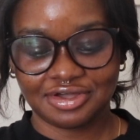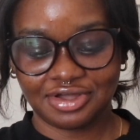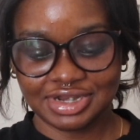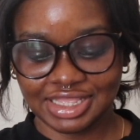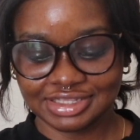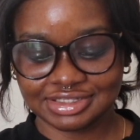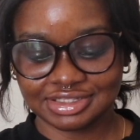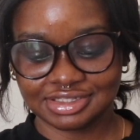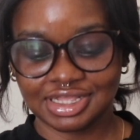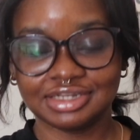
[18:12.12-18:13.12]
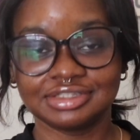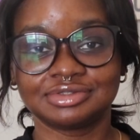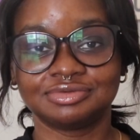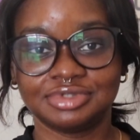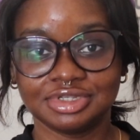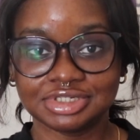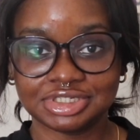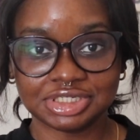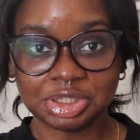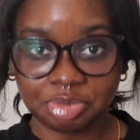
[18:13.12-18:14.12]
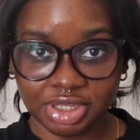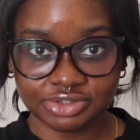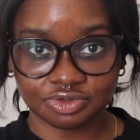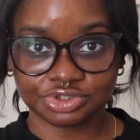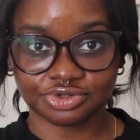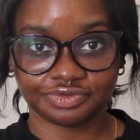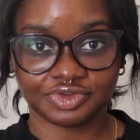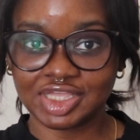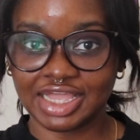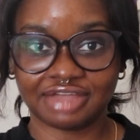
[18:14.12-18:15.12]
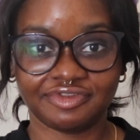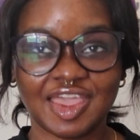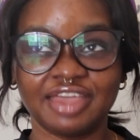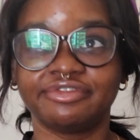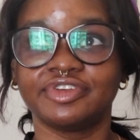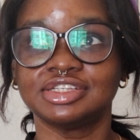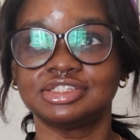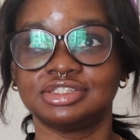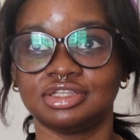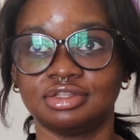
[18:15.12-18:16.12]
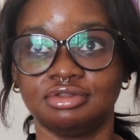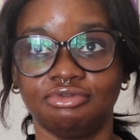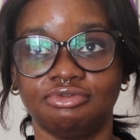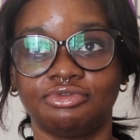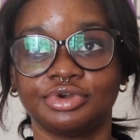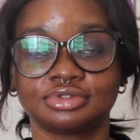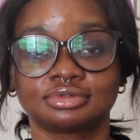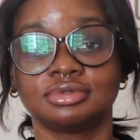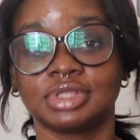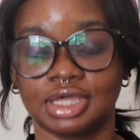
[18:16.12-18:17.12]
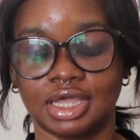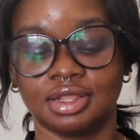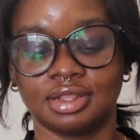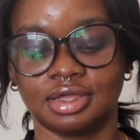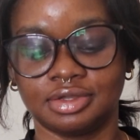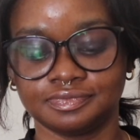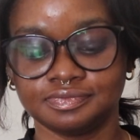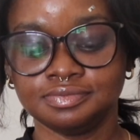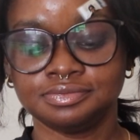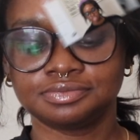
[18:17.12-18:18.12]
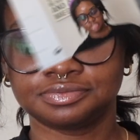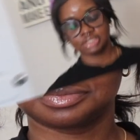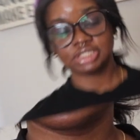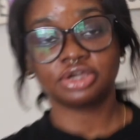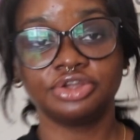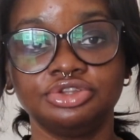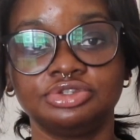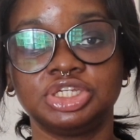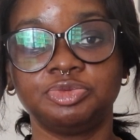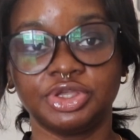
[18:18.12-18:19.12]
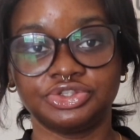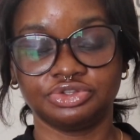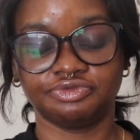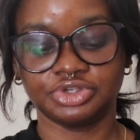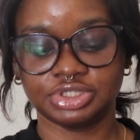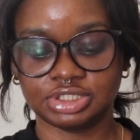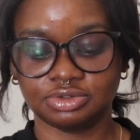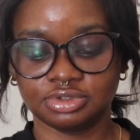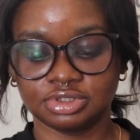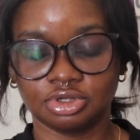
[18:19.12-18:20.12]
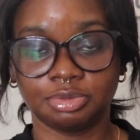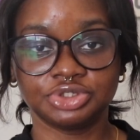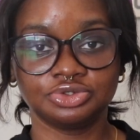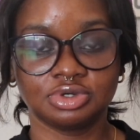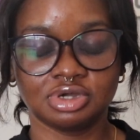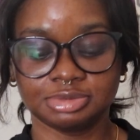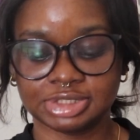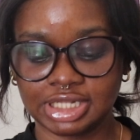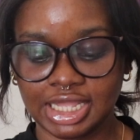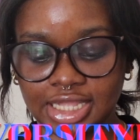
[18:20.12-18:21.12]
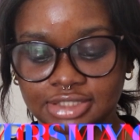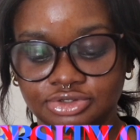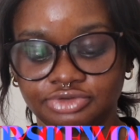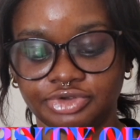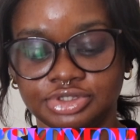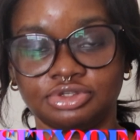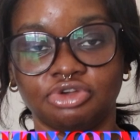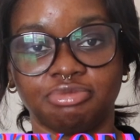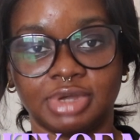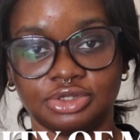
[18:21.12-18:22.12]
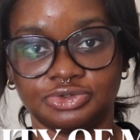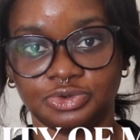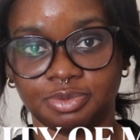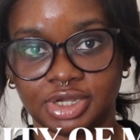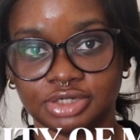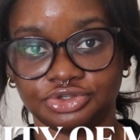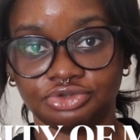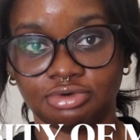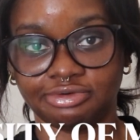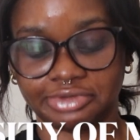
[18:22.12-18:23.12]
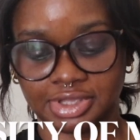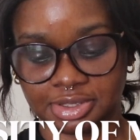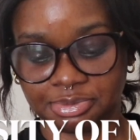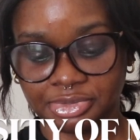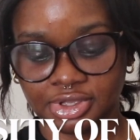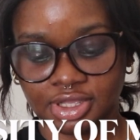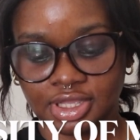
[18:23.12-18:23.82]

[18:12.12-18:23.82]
Honestly, that is the cheapest tuition fee I have ever seen for a school in Canada. The second cheapest university, number 2, comes in at University of Manitoba, the U of M.